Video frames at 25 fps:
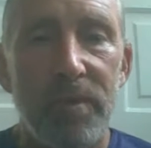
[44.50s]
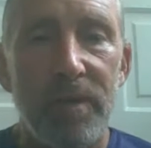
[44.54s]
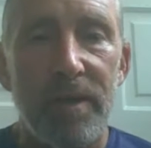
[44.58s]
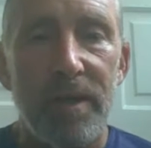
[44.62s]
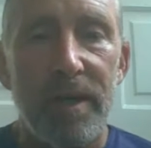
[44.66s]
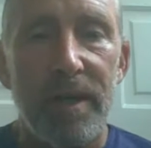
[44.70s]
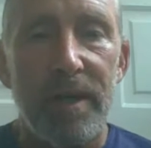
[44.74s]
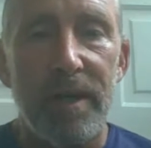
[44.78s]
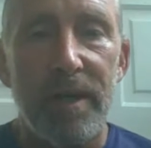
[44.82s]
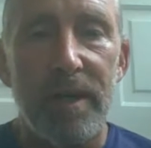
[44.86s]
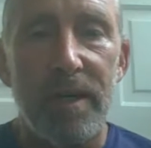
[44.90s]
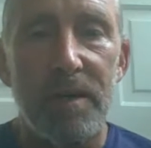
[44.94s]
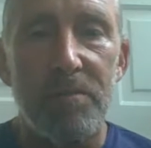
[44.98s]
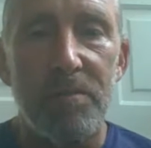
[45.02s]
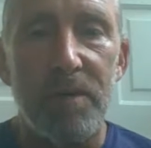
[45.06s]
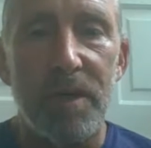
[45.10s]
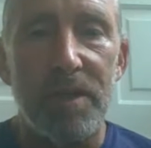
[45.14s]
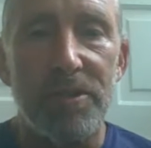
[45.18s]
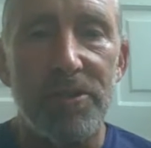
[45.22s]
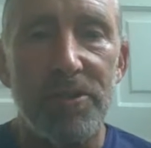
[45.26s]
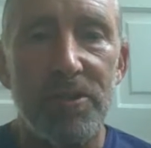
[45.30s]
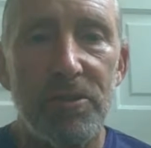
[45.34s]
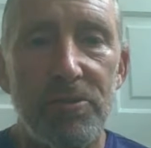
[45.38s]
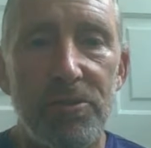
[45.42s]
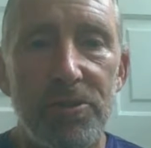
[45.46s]
And by
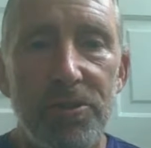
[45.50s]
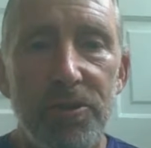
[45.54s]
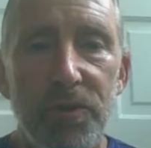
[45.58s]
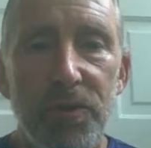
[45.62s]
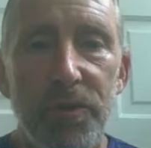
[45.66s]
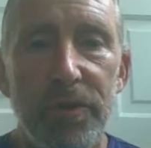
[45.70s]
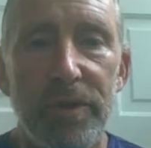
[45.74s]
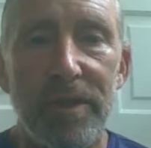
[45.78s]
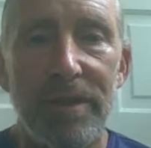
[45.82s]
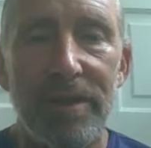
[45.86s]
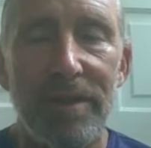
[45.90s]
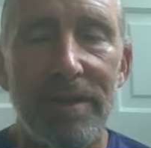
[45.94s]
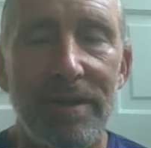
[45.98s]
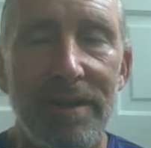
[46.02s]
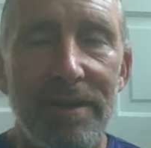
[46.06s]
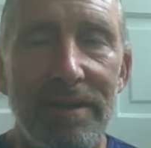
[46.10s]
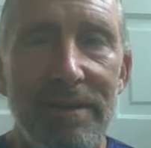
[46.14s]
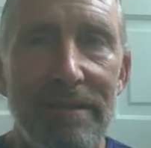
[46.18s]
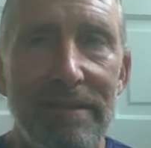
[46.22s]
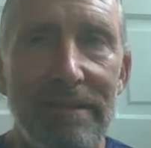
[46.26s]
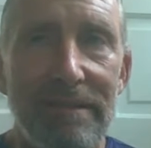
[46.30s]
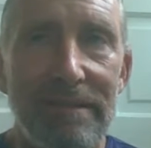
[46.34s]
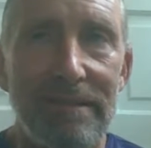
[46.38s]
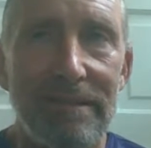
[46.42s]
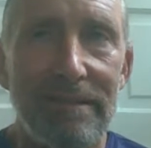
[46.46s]
so doing,
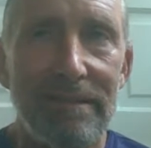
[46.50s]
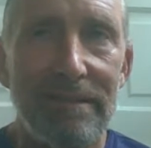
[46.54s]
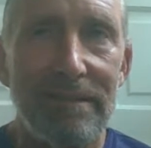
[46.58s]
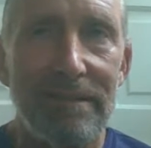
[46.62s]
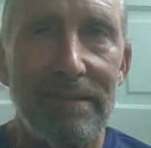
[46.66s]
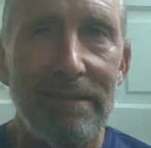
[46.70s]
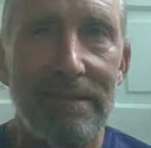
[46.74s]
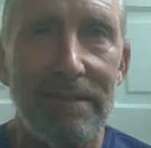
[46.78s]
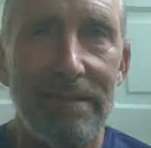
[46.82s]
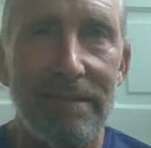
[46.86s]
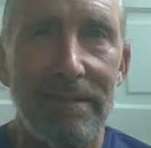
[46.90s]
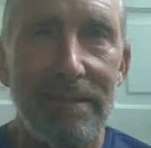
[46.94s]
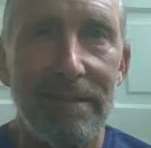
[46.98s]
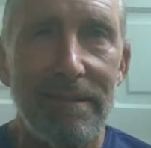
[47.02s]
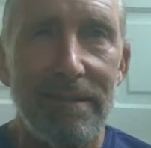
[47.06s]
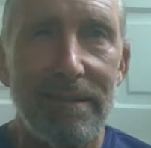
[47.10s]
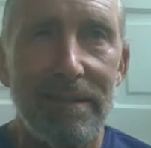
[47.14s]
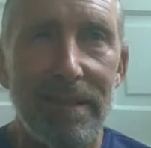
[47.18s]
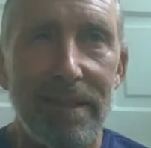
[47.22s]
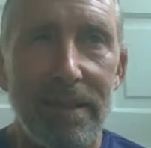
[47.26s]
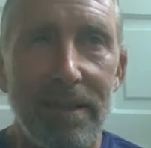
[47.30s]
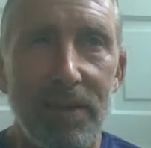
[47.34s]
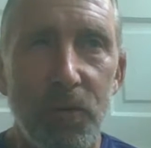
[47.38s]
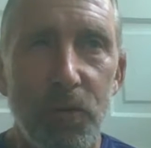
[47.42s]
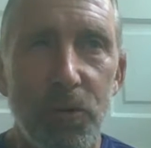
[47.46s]

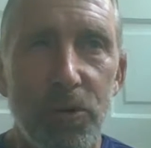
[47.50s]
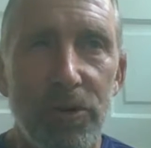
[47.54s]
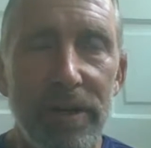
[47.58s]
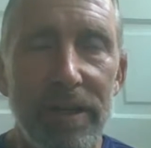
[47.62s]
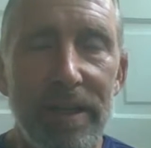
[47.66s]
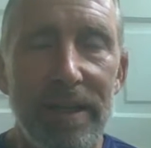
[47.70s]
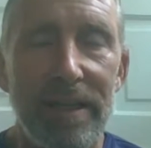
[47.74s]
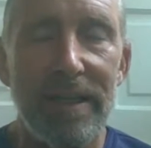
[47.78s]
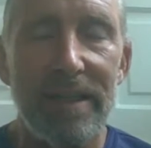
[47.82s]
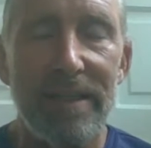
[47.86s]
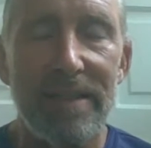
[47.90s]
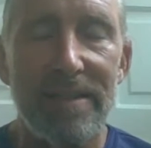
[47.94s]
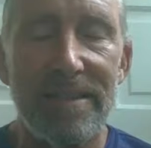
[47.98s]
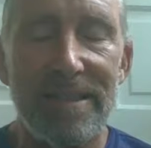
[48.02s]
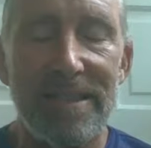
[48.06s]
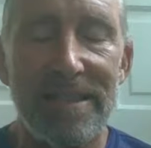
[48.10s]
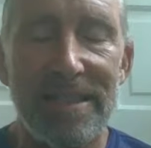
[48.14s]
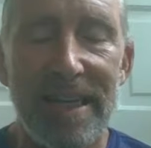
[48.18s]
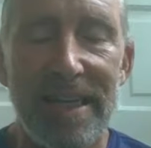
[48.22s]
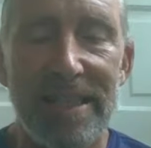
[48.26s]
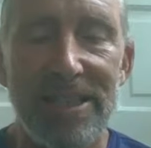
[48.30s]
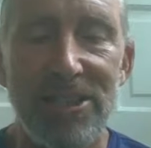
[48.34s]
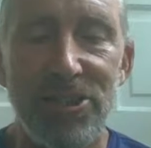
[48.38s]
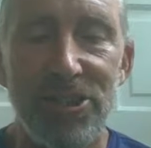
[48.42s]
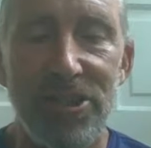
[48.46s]
we're eating
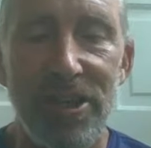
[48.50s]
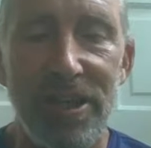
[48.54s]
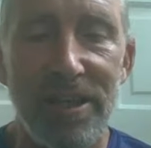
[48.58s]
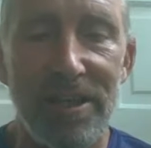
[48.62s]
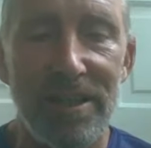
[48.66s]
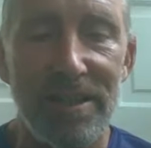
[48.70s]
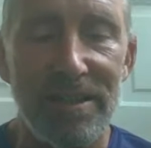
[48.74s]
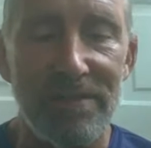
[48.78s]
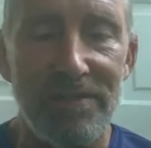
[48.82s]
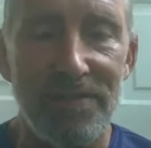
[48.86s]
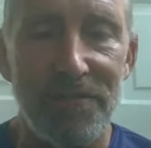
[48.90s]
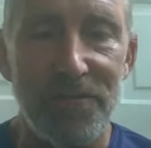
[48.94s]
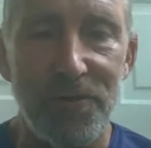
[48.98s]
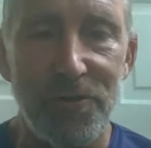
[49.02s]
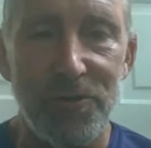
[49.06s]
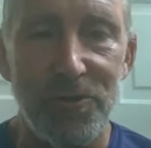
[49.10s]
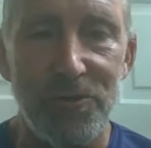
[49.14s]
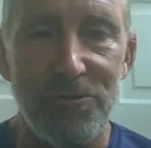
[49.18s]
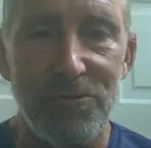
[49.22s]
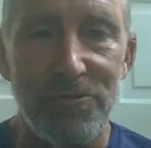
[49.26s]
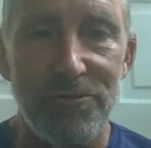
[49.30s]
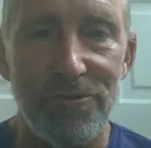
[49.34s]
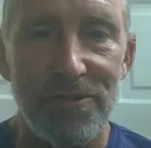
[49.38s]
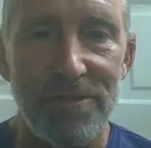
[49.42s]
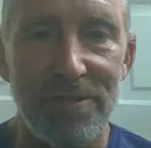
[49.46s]
satiating
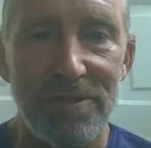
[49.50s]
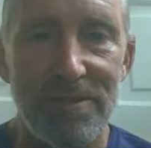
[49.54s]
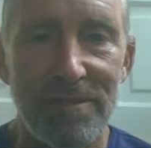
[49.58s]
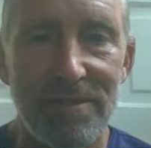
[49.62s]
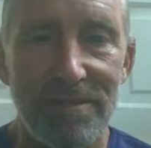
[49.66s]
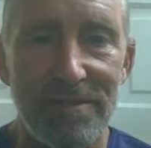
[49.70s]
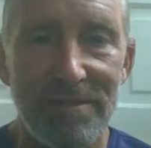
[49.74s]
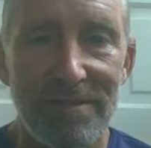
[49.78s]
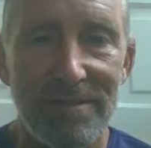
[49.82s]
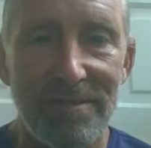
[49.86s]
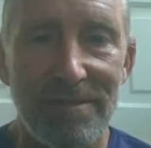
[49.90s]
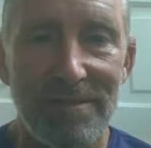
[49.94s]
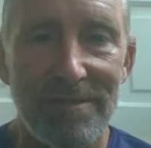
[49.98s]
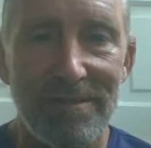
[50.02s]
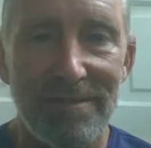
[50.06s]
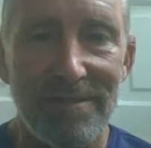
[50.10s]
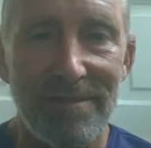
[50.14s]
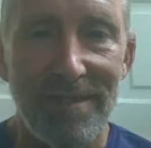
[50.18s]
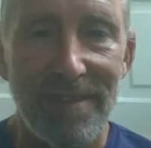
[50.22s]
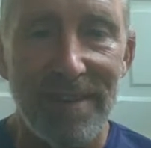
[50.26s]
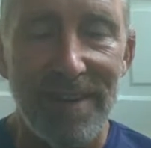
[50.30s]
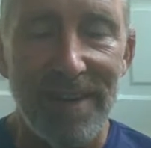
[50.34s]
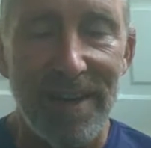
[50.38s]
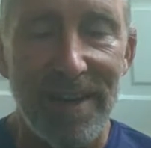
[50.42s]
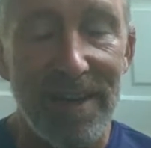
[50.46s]
foods.
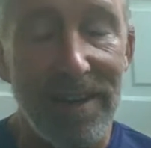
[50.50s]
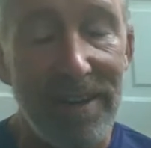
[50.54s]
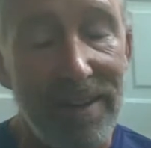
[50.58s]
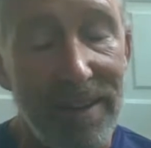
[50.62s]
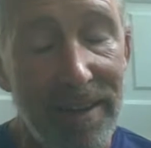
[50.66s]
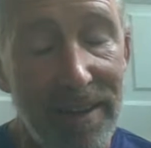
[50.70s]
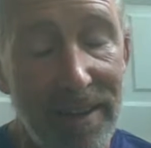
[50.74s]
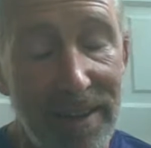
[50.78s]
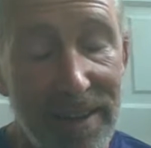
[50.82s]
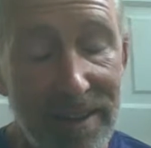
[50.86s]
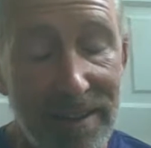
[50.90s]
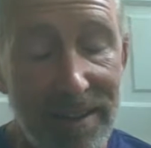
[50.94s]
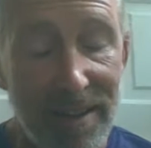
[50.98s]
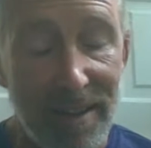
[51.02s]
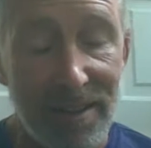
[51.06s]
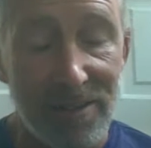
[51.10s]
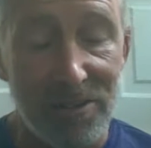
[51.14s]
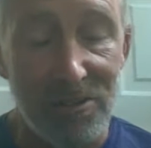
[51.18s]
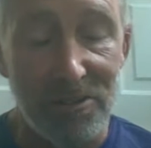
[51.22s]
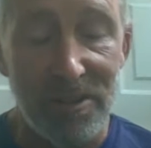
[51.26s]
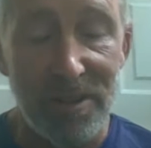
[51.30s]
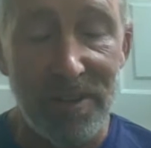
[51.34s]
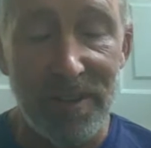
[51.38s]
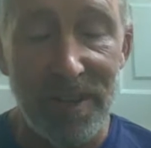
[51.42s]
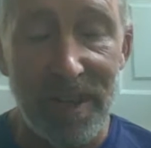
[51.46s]
And not
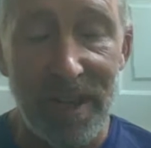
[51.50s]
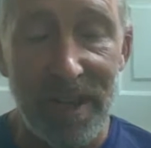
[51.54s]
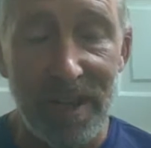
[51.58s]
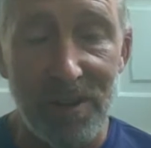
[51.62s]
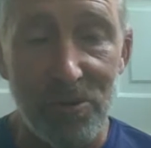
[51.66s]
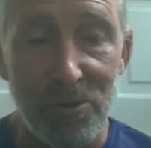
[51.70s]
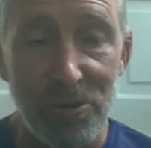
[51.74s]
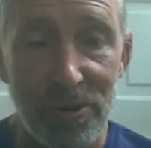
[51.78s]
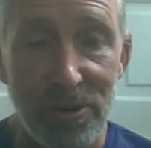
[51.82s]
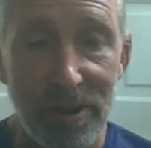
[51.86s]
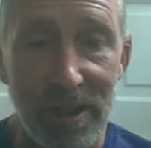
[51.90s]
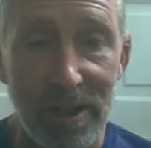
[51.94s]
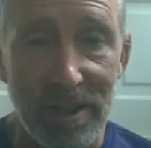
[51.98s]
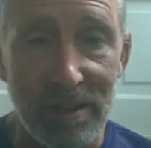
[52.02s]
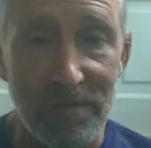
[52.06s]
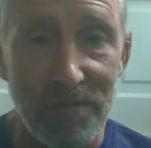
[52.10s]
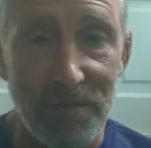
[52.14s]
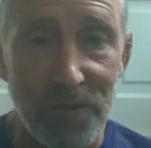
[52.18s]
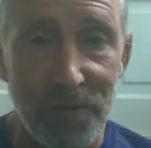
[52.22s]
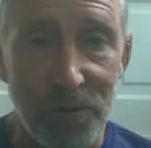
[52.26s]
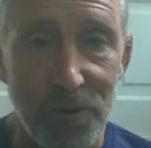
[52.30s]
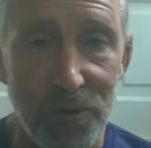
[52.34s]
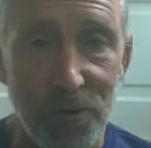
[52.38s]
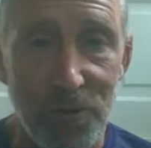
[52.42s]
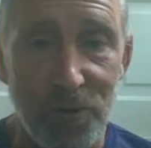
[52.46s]
only that, we're eating
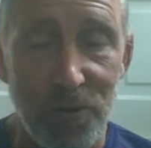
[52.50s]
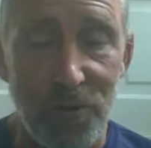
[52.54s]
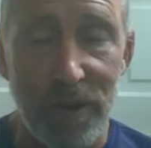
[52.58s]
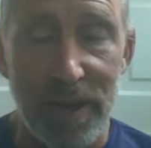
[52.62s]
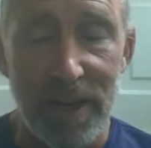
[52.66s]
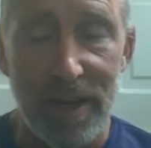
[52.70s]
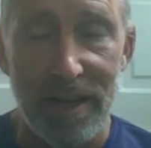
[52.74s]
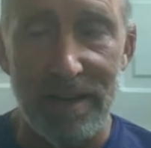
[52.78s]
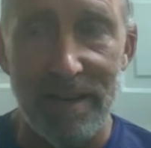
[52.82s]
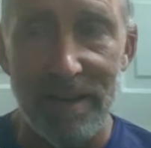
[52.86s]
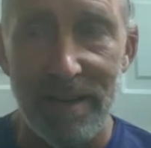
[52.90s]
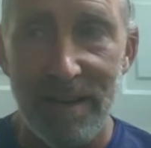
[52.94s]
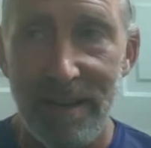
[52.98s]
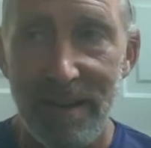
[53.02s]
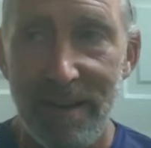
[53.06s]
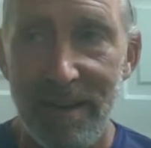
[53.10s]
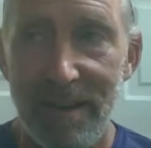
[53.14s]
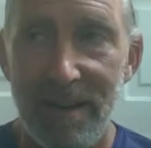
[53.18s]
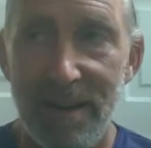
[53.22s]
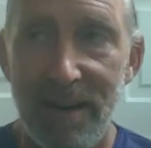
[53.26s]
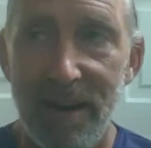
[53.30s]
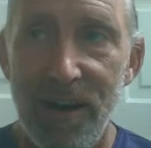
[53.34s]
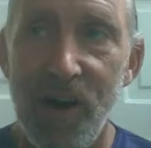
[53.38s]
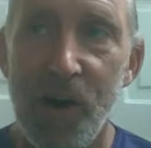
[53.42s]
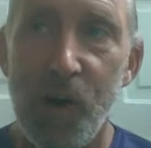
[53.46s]
food that
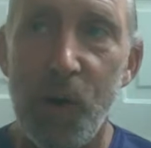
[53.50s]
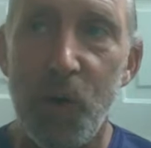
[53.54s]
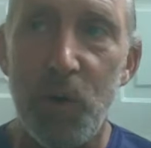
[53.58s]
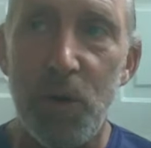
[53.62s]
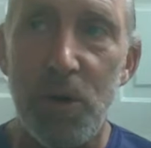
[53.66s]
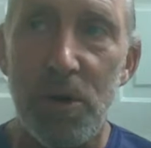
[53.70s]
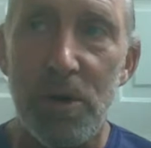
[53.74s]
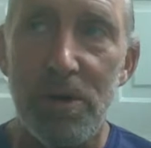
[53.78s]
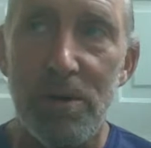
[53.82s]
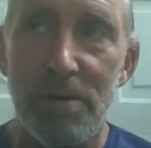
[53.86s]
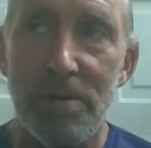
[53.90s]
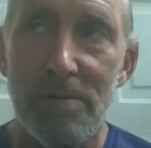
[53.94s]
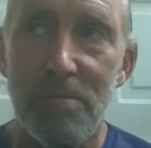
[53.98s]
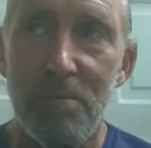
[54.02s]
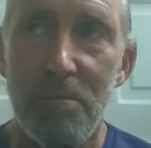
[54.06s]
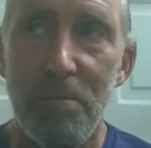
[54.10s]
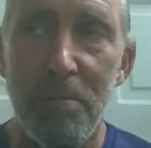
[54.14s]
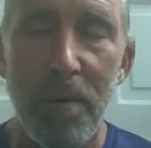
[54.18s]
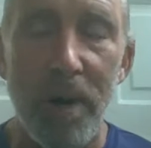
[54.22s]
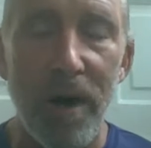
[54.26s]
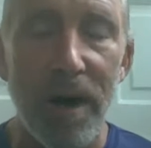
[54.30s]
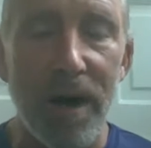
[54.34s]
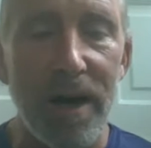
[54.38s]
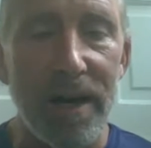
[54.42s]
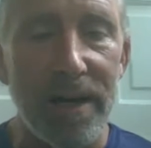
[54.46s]
our
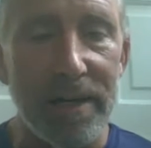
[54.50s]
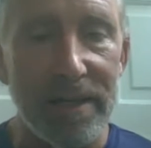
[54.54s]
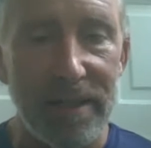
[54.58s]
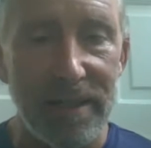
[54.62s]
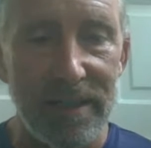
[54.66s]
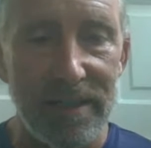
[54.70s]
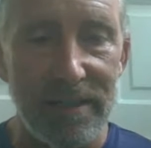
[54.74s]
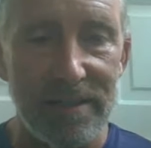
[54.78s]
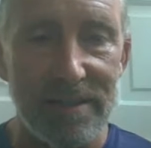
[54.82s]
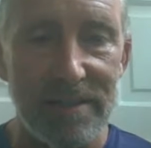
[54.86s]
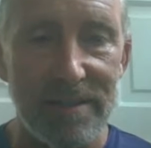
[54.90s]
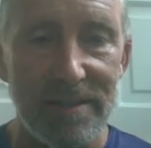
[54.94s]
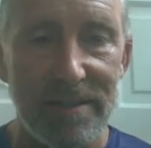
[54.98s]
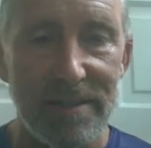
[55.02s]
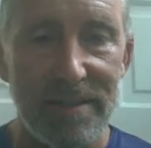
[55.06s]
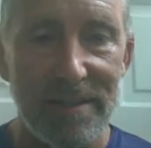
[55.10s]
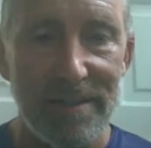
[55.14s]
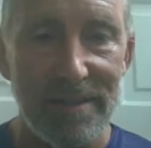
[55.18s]
bodies